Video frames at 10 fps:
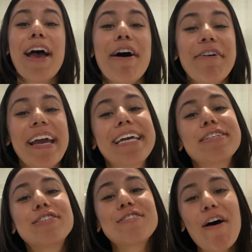Okay,
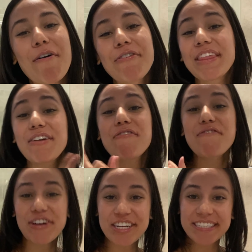so the
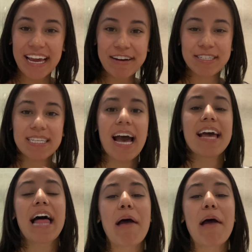first hairstyle